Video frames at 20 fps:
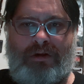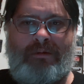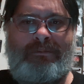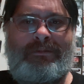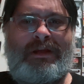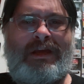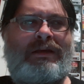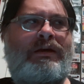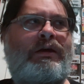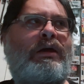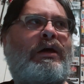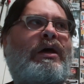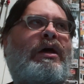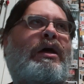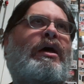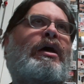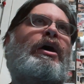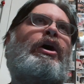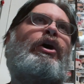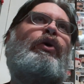I'm like,
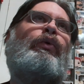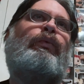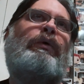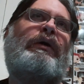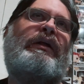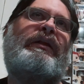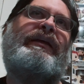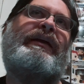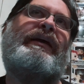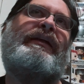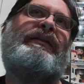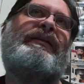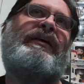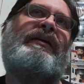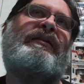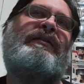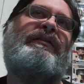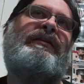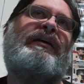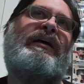really, at the
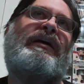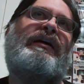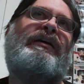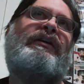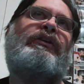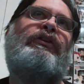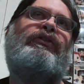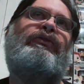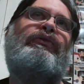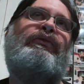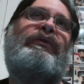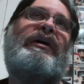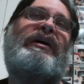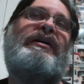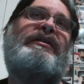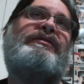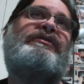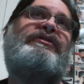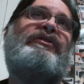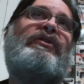end of the day, you
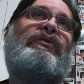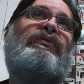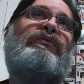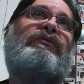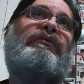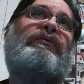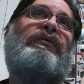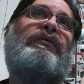guys don't